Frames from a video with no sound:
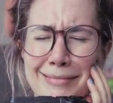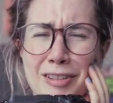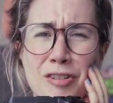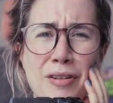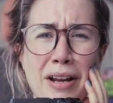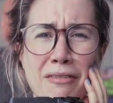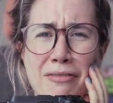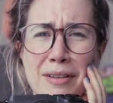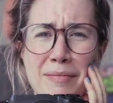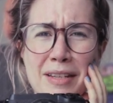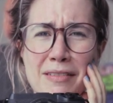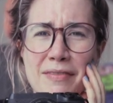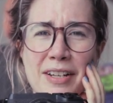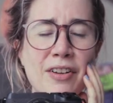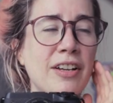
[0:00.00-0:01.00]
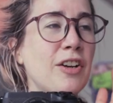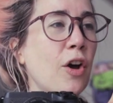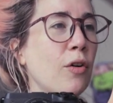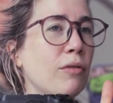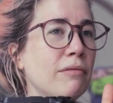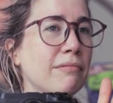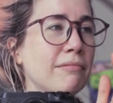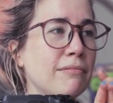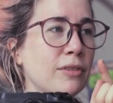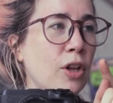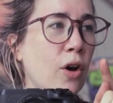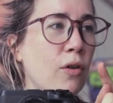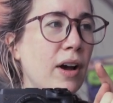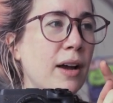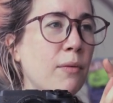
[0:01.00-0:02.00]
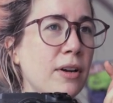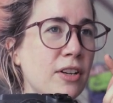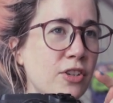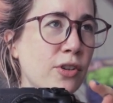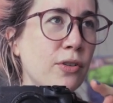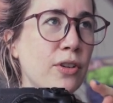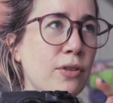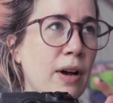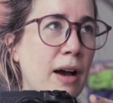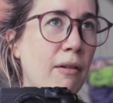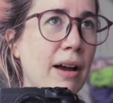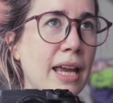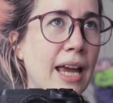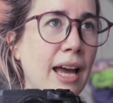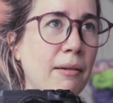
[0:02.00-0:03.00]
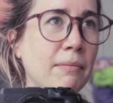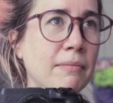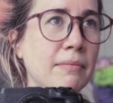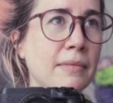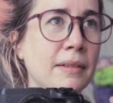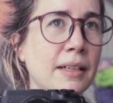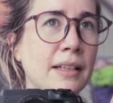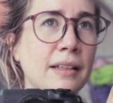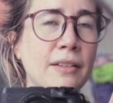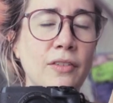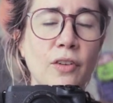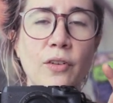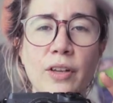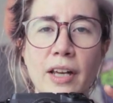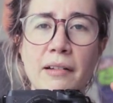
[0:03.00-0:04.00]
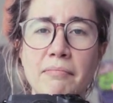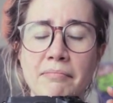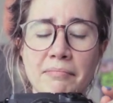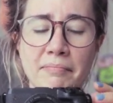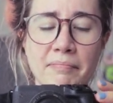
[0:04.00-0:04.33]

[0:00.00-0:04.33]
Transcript: Should I film this video? No, I want to show you how I am. So yeah.